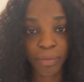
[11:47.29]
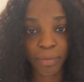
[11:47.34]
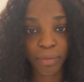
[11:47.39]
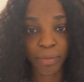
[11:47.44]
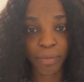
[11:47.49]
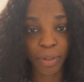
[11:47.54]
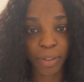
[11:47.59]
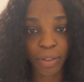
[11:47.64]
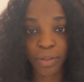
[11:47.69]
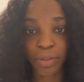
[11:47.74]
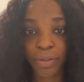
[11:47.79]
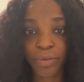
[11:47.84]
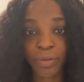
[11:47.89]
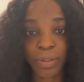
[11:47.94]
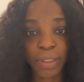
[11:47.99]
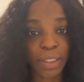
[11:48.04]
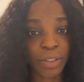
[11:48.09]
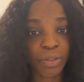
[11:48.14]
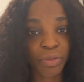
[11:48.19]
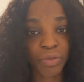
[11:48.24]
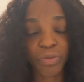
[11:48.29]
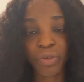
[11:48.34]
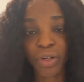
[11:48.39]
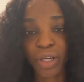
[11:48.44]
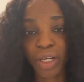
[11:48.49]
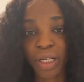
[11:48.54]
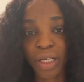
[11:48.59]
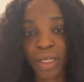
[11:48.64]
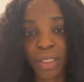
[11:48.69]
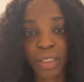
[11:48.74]
because of the
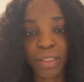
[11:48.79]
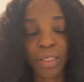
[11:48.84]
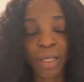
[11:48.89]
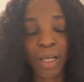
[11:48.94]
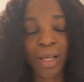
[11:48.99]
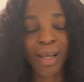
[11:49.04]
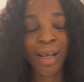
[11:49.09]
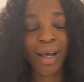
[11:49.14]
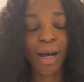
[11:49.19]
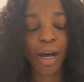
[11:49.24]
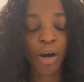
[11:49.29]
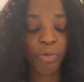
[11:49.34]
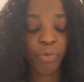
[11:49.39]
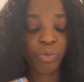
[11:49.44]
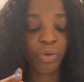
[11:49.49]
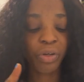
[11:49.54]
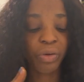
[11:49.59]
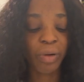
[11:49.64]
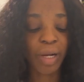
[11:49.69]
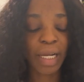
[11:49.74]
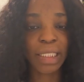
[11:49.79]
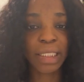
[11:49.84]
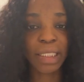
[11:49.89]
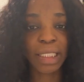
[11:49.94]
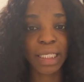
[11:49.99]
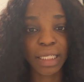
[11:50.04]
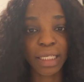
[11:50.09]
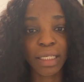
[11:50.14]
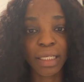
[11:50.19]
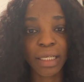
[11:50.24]
stress, how we're
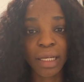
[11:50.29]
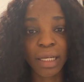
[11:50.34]
writing